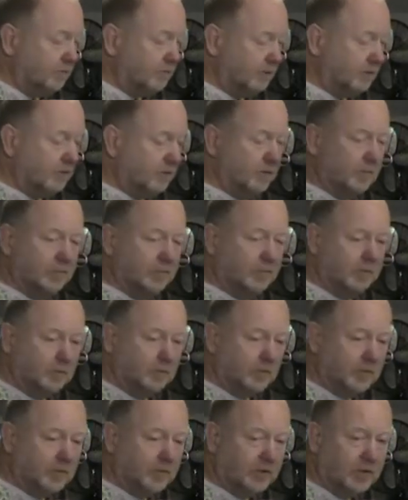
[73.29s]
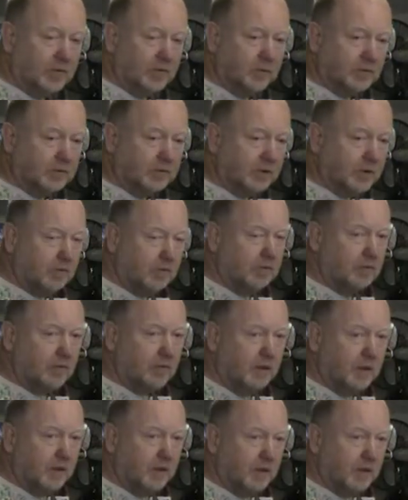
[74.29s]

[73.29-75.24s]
with the single strokes,